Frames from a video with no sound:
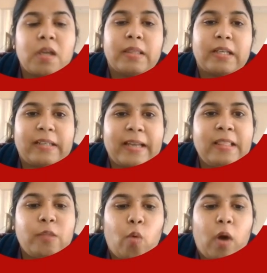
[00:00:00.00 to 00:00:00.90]
The 10th
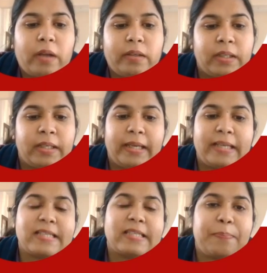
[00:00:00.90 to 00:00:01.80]
one
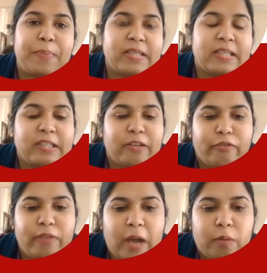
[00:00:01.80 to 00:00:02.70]
is the possessive
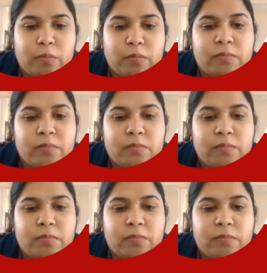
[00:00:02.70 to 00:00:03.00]
noun.